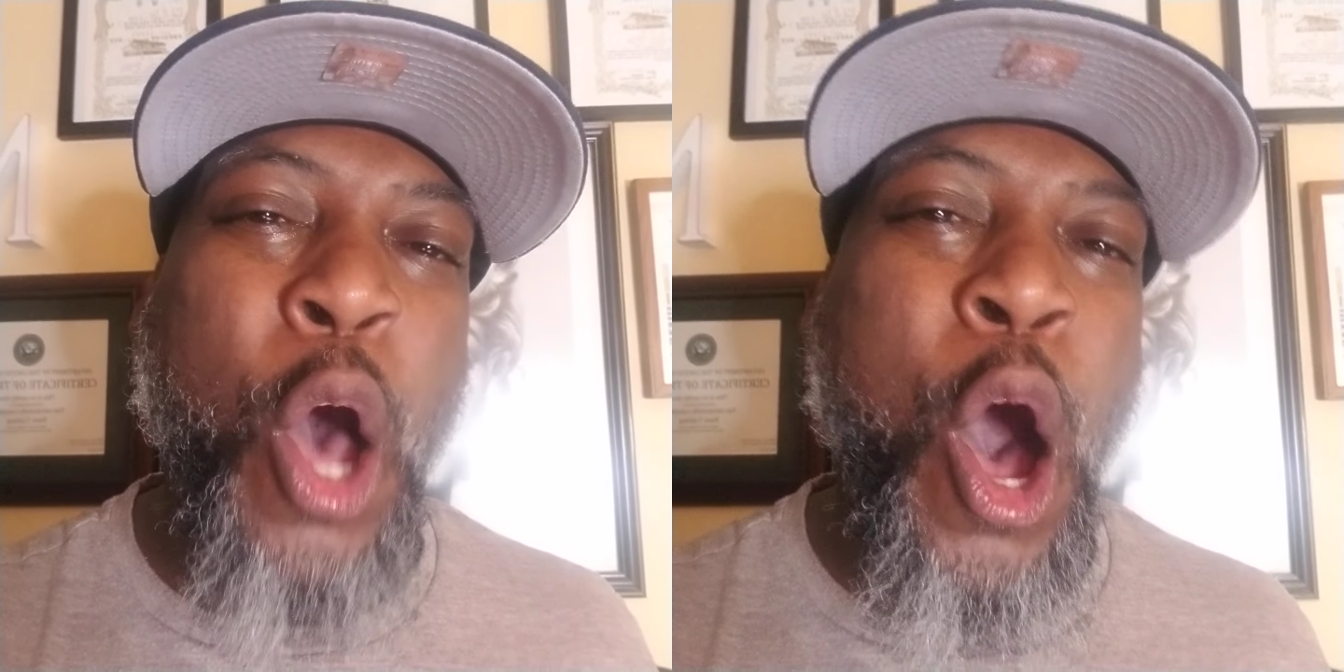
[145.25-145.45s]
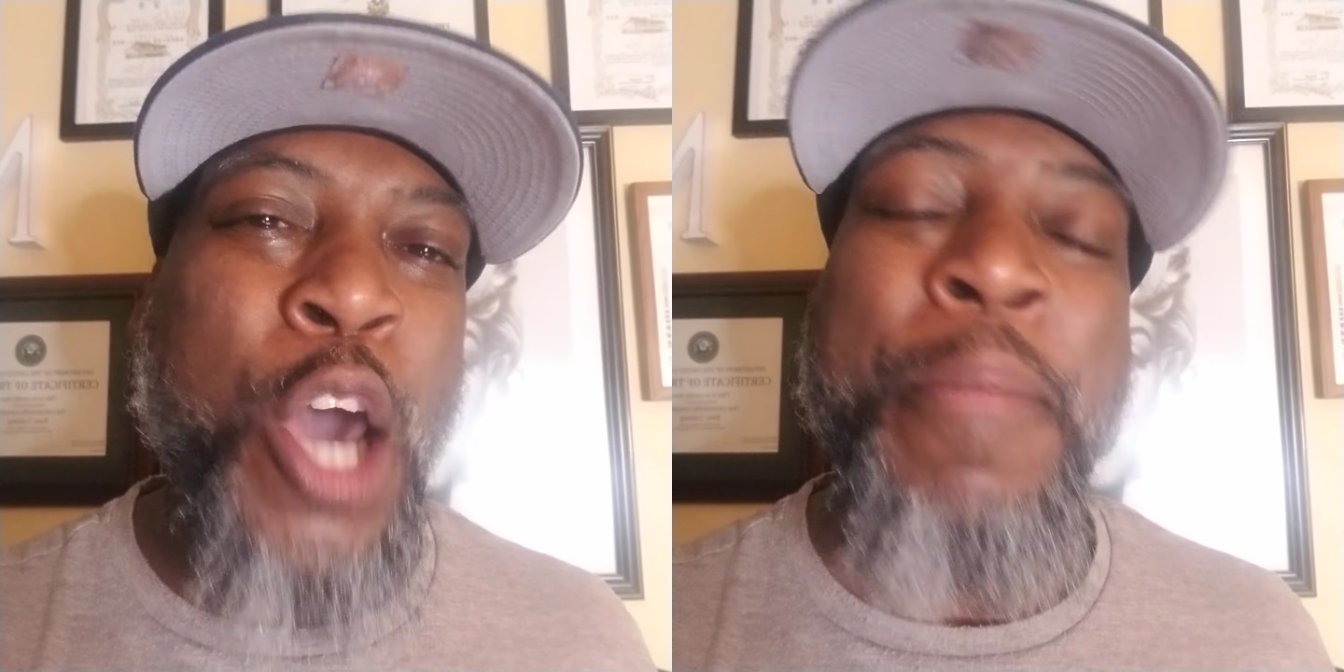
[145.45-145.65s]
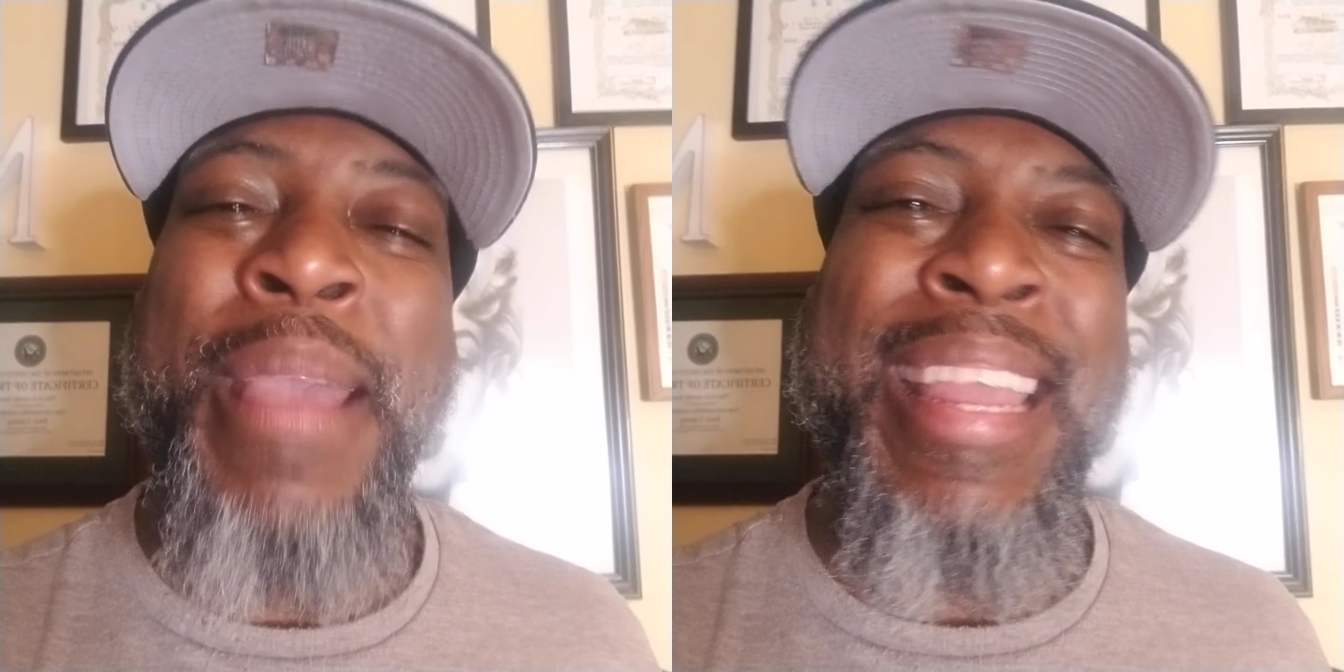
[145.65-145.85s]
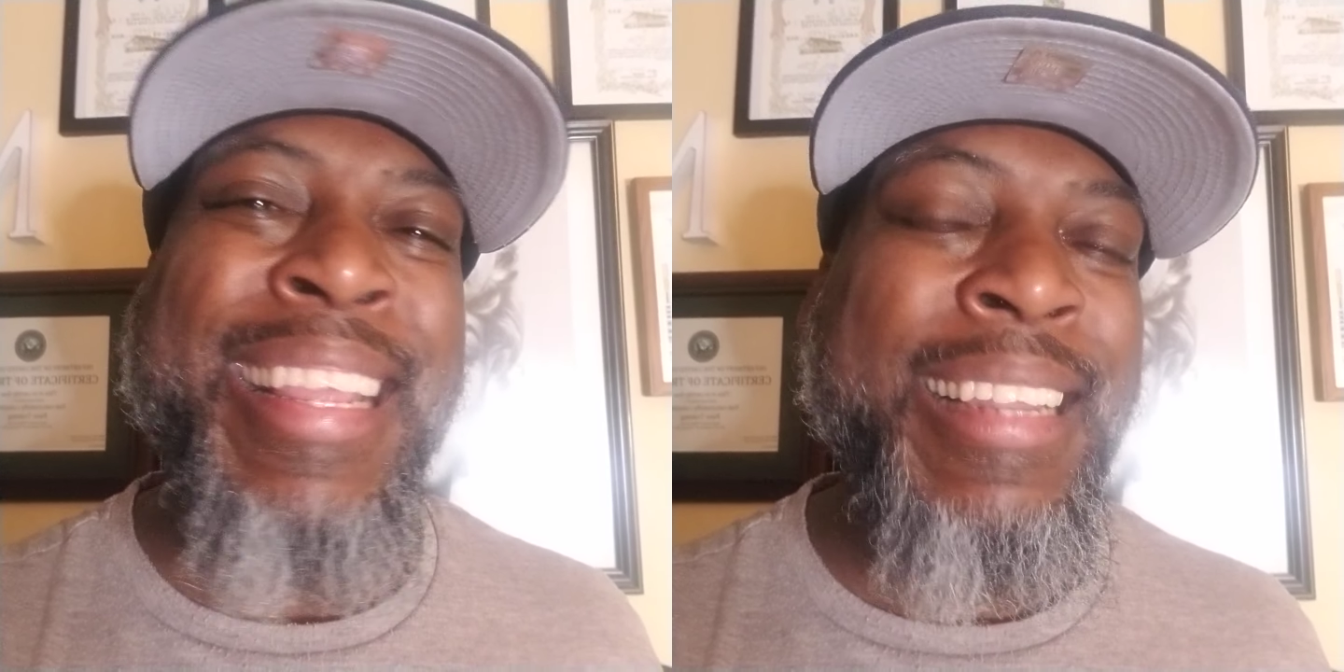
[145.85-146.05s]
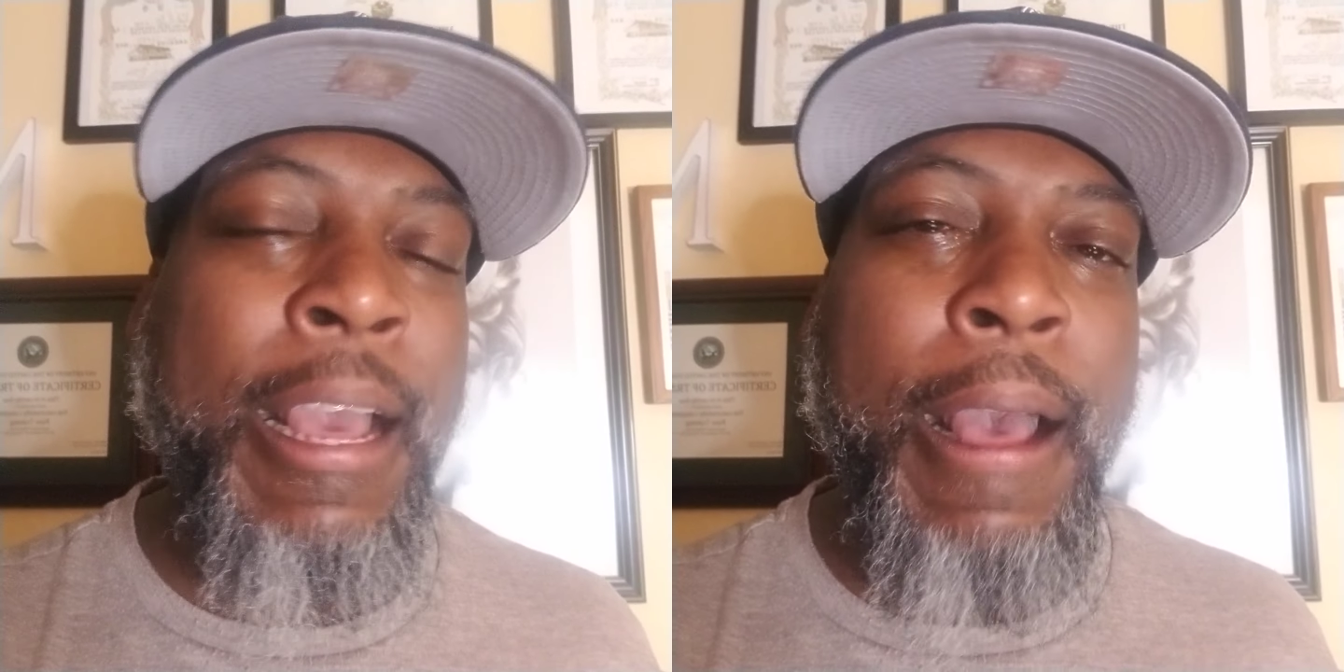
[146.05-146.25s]

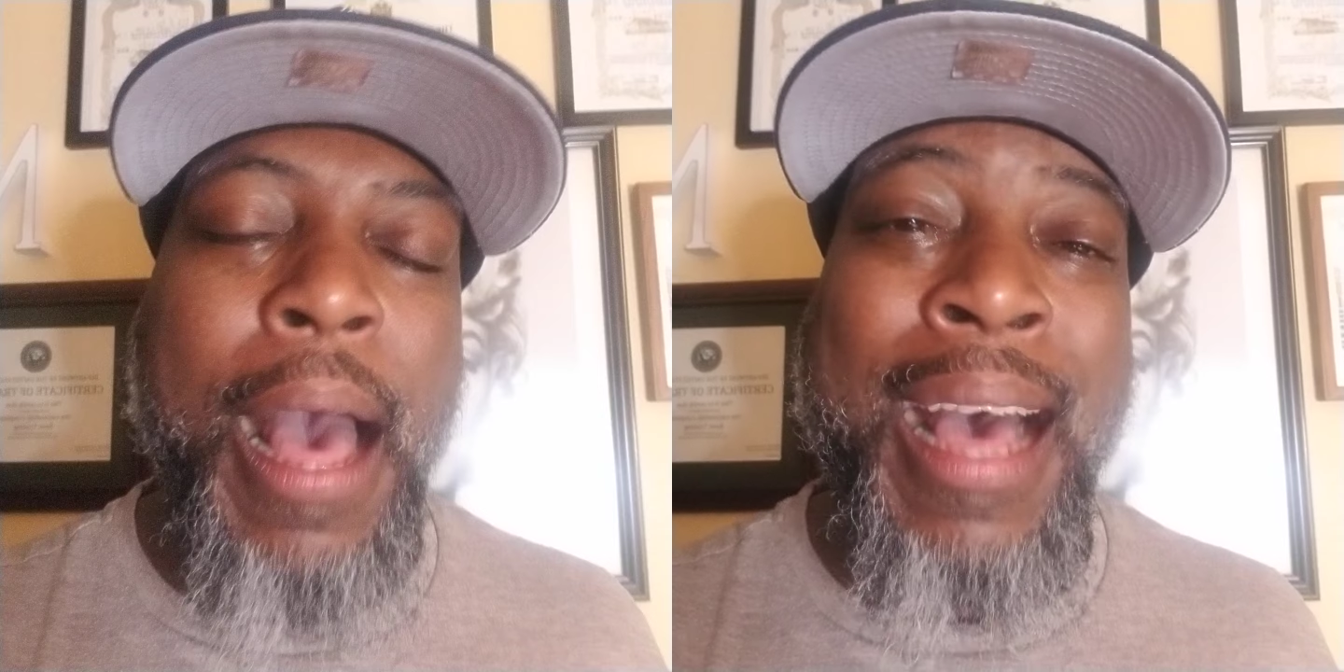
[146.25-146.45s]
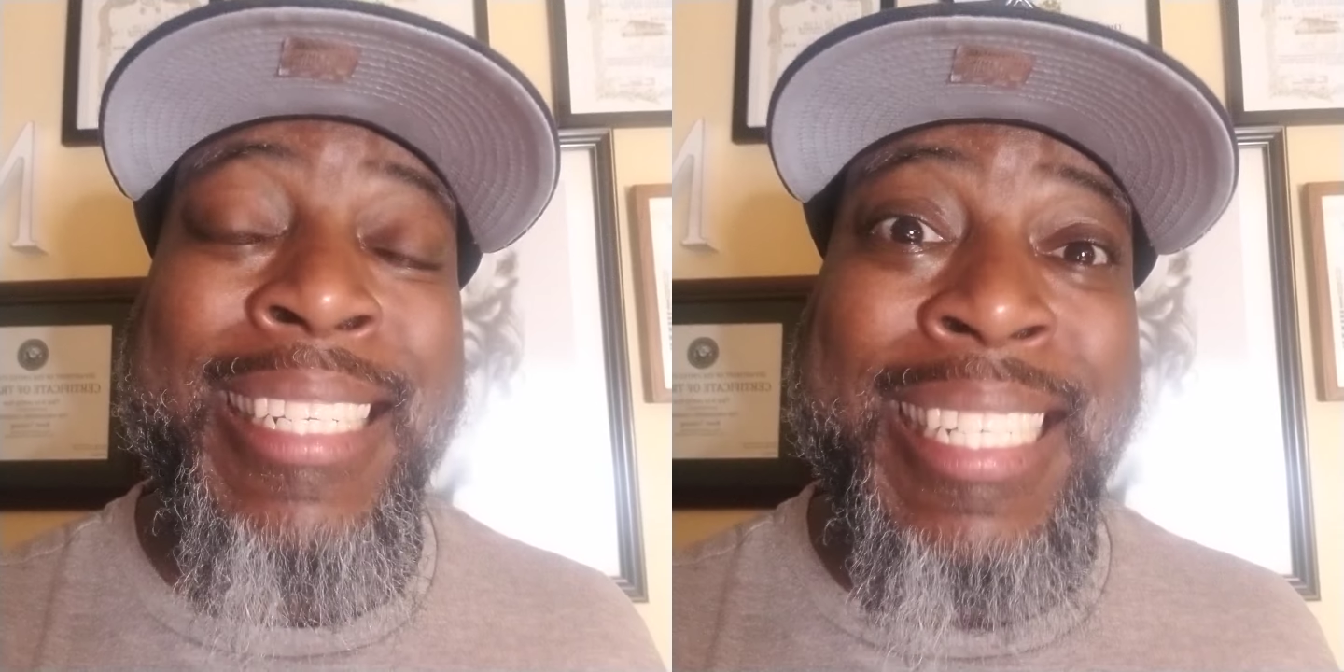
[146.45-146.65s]
automated uh,